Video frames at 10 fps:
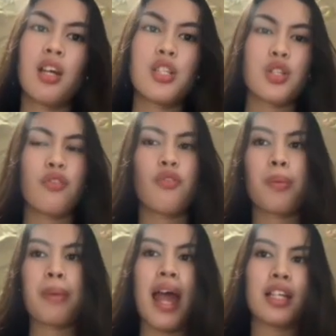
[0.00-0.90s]
So for
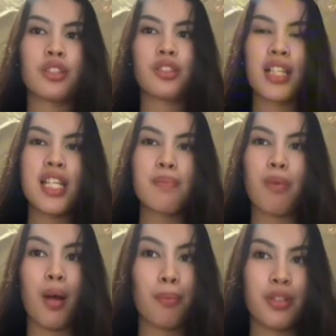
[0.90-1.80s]
my exercise
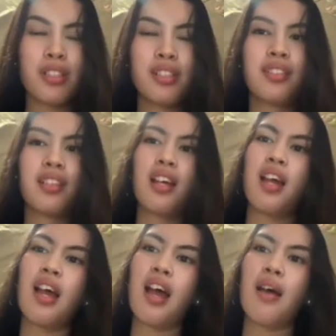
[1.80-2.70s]
proper,
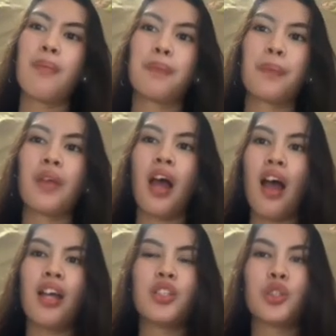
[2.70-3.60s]

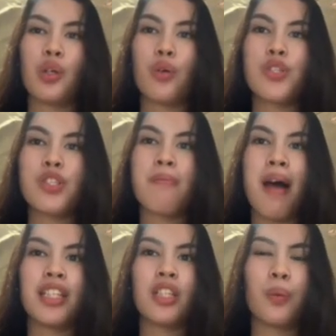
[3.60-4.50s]
I chose
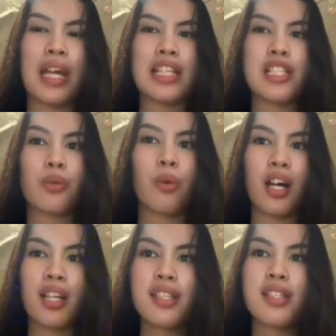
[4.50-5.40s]
body weight
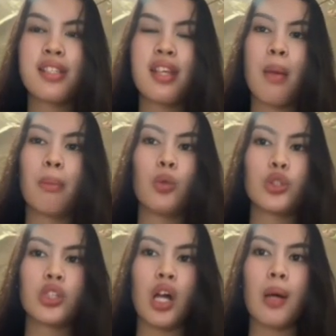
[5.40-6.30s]
squats,
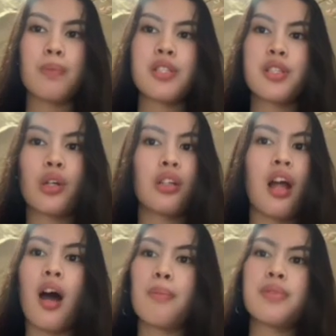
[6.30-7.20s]
push-ups,
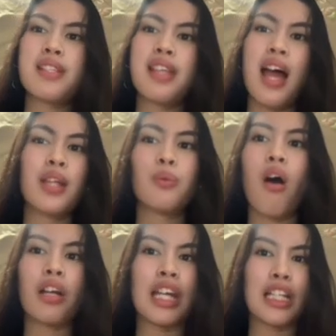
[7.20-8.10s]
curl-ups, and
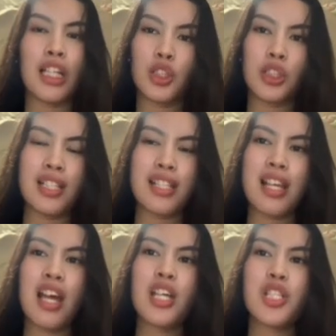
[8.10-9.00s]
walking lunges.
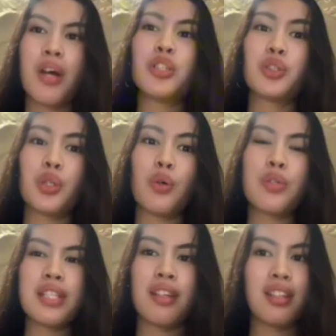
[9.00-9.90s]
So I
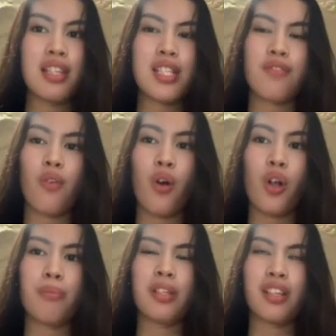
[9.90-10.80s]
chose these
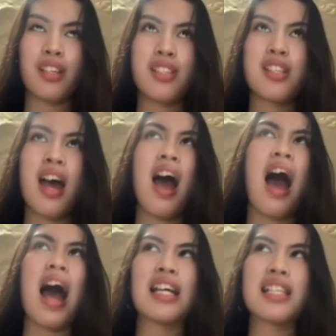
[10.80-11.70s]
4 because
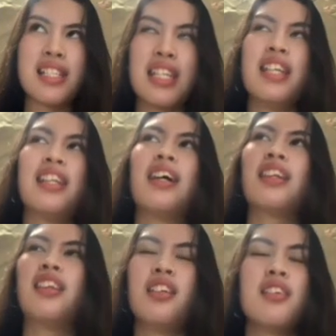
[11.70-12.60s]
I see that
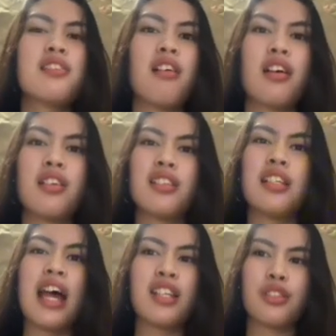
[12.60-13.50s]
these are the
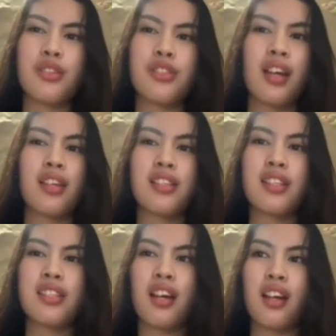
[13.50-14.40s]

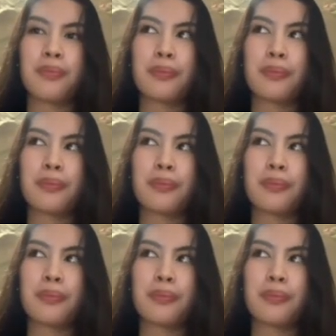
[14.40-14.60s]
exercises that